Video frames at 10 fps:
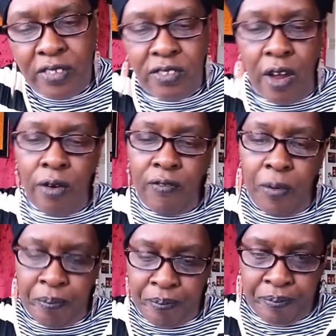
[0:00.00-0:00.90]
let's start over.
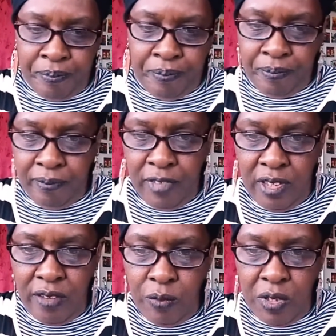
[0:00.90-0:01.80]

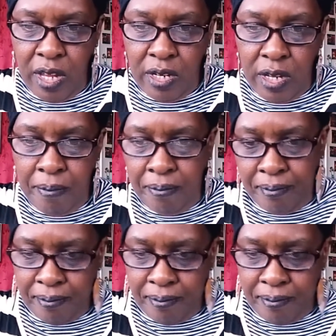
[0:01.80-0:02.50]
Let's read that again.